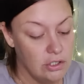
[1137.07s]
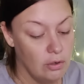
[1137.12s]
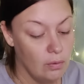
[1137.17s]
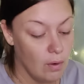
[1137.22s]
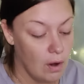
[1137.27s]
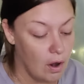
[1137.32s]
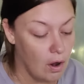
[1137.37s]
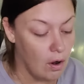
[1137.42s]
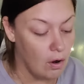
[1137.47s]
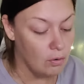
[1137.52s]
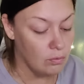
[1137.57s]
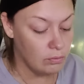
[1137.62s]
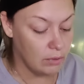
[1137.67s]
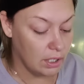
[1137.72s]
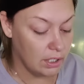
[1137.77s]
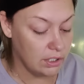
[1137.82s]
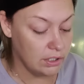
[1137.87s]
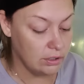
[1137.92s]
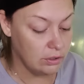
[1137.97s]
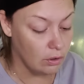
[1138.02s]
You
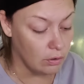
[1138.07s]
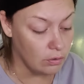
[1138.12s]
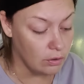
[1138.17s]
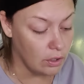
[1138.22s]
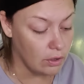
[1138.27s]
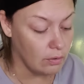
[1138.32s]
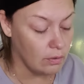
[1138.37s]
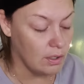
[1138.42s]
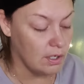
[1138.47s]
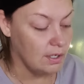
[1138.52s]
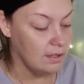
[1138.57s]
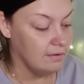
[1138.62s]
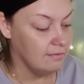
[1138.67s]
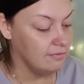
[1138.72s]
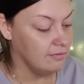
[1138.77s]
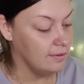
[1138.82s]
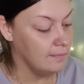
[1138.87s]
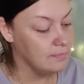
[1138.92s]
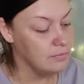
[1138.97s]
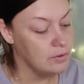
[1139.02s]
already know to.
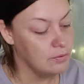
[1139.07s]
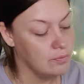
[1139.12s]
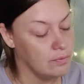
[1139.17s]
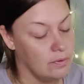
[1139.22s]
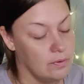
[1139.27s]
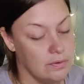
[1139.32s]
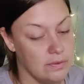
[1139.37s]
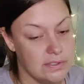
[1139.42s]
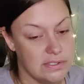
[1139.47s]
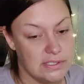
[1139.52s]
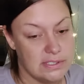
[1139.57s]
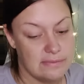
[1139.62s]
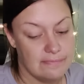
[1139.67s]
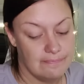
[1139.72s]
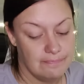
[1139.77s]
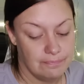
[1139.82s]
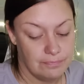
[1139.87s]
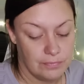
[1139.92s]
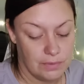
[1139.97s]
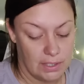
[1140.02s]
Flip the roles.
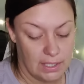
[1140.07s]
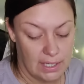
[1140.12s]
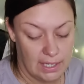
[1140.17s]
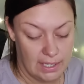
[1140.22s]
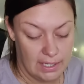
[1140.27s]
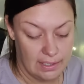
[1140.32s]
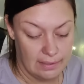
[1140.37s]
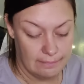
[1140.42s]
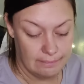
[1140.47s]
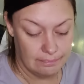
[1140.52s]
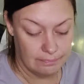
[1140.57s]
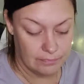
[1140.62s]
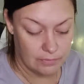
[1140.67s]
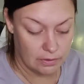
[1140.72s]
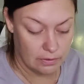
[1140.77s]
Okay.